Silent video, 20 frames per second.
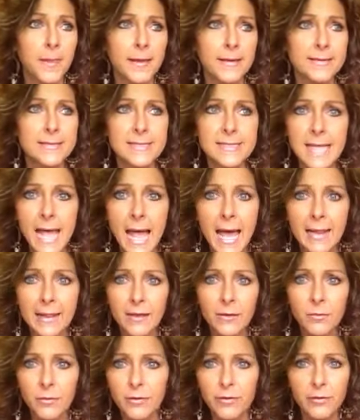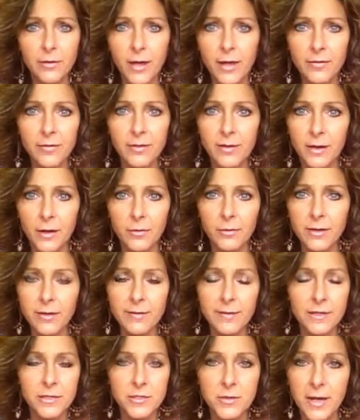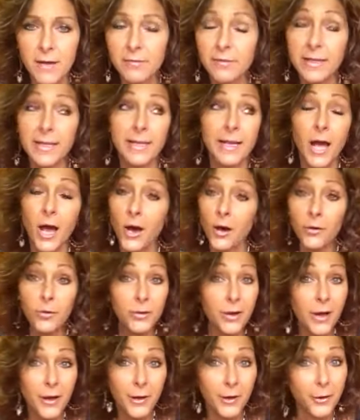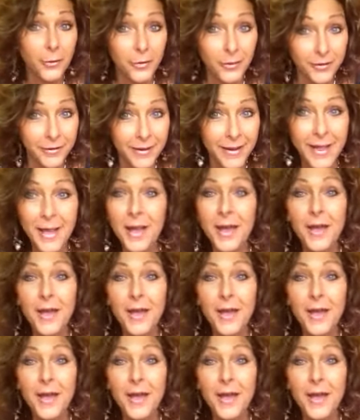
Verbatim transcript: salad with nothing on it that you have to eat. Oh no,